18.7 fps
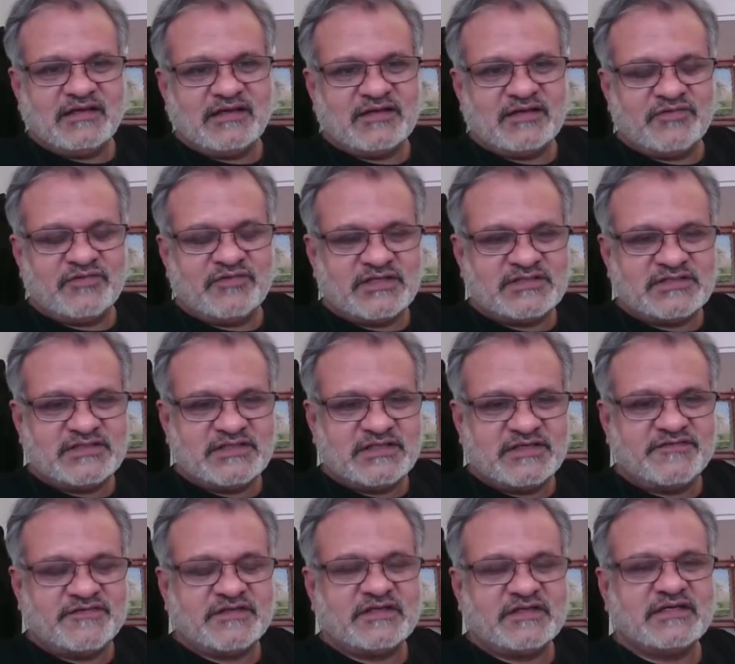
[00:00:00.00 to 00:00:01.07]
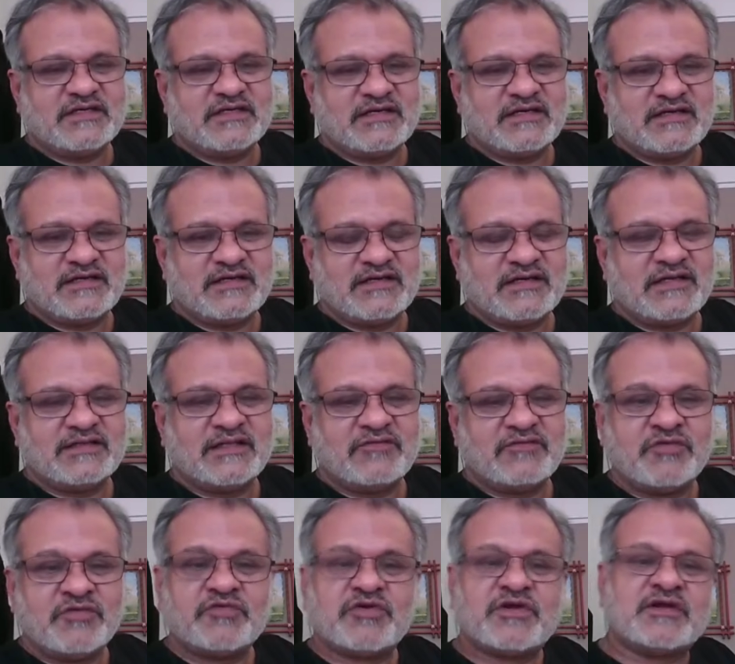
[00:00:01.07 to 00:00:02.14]
and we received and then
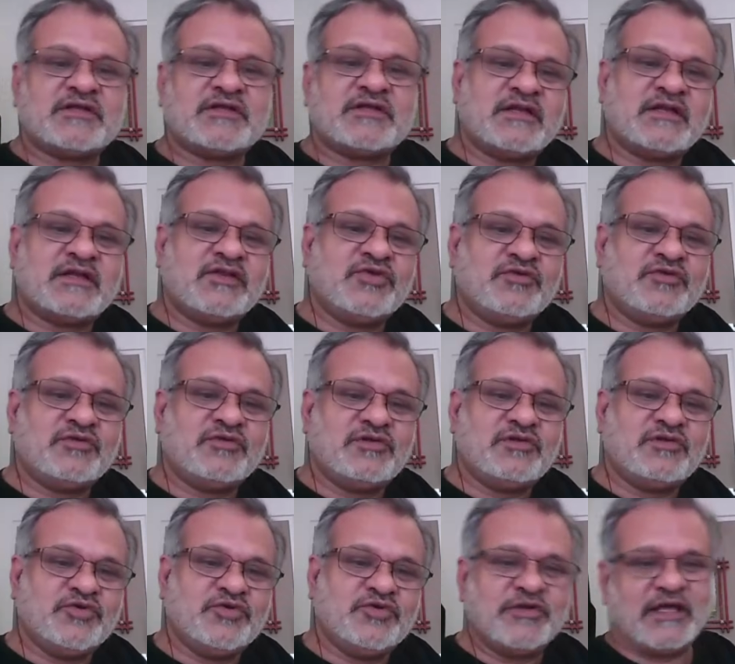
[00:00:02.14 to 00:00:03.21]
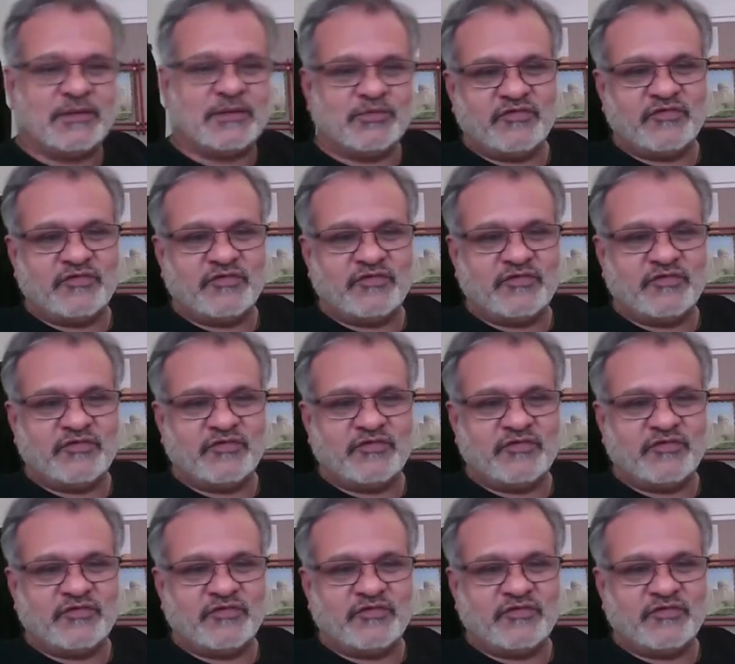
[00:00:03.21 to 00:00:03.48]
we were under a new name.